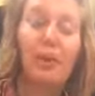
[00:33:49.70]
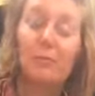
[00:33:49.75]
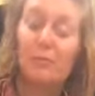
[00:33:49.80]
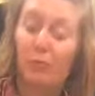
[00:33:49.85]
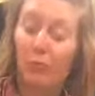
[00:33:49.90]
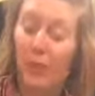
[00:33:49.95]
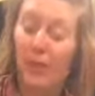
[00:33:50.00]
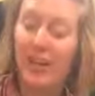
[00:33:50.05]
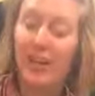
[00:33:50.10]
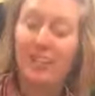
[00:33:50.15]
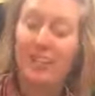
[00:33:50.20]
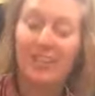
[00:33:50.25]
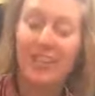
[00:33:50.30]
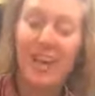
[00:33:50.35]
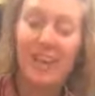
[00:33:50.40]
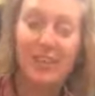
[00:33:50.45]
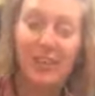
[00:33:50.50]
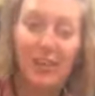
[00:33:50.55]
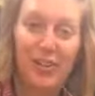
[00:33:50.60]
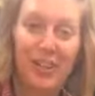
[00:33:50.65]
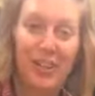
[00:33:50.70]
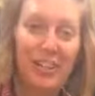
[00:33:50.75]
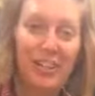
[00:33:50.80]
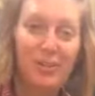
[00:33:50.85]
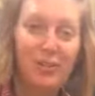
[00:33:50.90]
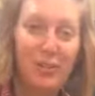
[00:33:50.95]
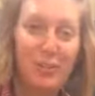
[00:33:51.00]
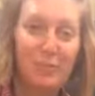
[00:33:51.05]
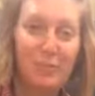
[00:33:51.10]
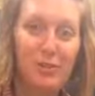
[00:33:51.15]
working on earning a
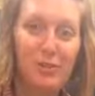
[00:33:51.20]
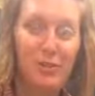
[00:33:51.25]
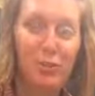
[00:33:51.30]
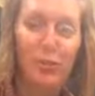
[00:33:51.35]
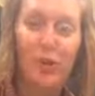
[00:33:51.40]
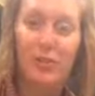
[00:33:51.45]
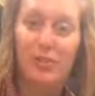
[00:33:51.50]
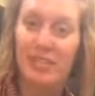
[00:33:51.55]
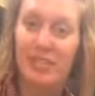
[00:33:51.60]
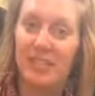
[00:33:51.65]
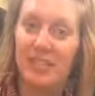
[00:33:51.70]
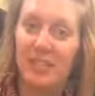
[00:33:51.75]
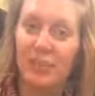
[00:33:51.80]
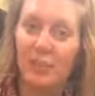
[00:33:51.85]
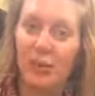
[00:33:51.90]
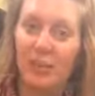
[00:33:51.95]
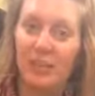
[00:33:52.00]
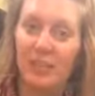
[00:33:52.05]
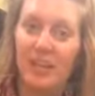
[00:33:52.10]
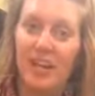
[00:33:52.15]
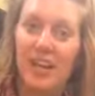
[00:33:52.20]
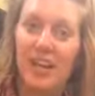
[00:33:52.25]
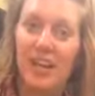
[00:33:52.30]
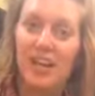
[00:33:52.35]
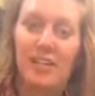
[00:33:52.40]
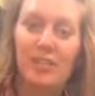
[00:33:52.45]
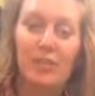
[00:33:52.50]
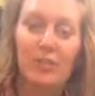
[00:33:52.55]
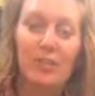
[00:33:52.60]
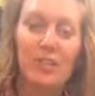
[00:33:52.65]
trip to Walt Disney World.
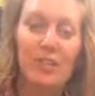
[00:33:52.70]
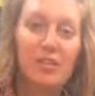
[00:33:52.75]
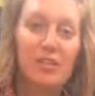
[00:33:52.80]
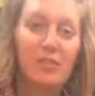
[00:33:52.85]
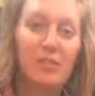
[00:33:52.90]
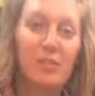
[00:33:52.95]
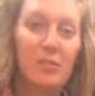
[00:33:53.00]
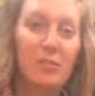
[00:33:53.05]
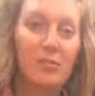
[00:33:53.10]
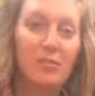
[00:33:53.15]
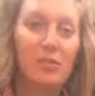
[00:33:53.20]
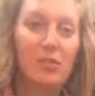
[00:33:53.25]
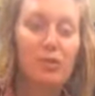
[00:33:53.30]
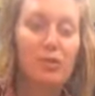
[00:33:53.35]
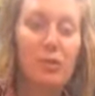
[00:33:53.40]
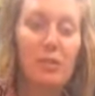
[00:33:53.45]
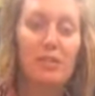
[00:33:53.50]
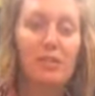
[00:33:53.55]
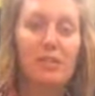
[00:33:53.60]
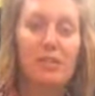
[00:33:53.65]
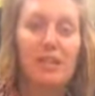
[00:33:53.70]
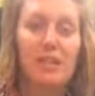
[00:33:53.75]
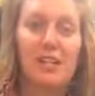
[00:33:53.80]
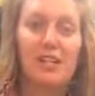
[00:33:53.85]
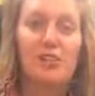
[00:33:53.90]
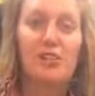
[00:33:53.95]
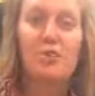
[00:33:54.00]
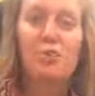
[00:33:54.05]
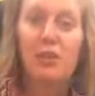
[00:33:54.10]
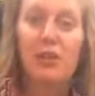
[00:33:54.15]
So these are some of the trips
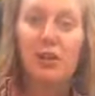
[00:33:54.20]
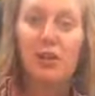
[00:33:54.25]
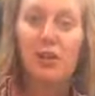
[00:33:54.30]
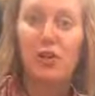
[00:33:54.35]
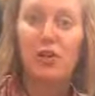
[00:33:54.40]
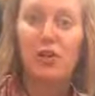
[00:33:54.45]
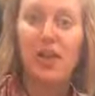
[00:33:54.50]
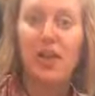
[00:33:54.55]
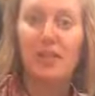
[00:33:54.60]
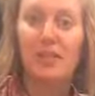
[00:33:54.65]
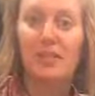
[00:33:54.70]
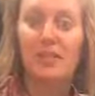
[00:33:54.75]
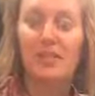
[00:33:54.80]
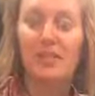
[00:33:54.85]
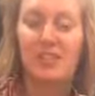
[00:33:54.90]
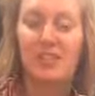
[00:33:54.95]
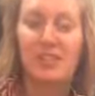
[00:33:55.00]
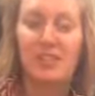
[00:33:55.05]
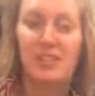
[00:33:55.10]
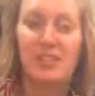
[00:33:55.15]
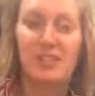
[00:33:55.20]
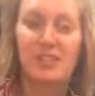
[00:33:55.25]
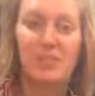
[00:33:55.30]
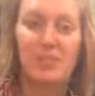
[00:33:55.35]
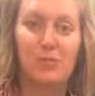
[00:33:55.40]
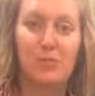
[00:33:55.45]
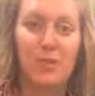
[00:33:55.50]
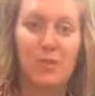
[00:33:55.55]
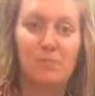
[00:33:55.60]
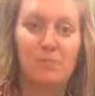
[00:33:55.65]
that you can earn as a consultant as
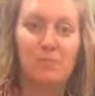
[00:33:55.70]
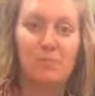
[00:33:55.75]
well.